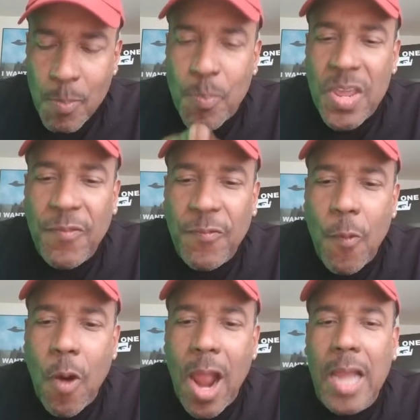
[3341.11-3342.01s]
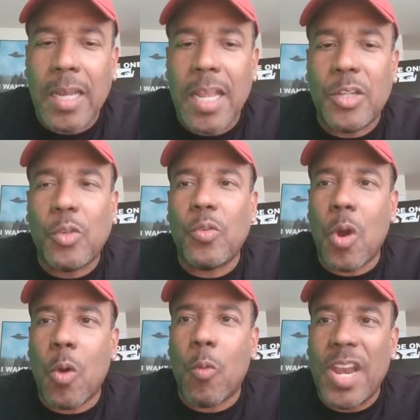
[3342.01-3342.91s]
before I let you
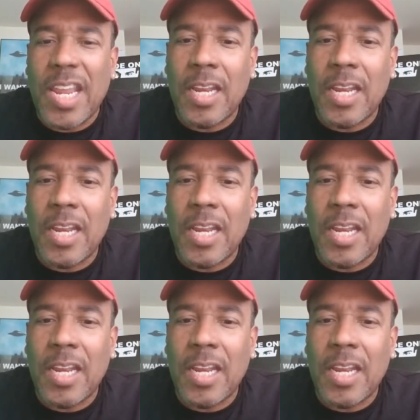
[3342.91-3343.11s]
know what